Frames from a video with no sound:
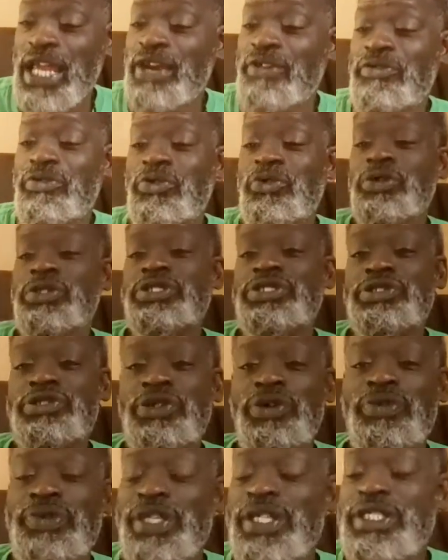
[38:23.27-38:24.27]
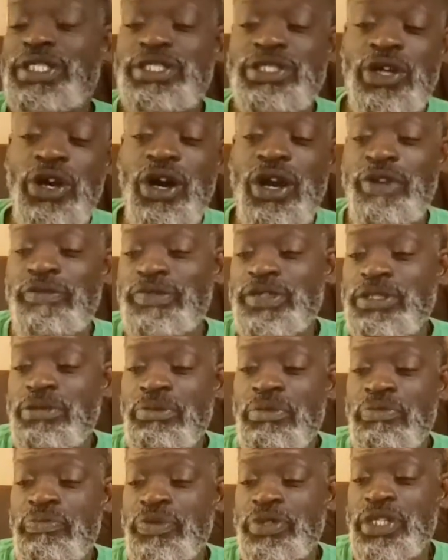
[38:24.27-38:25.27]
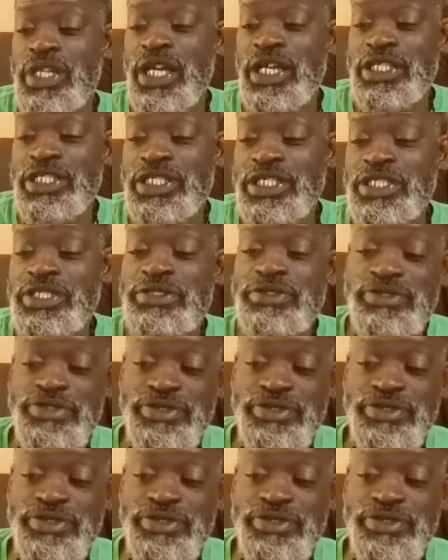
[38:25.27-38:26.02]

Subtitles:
And of course, you know this is a Heart of a Simple production,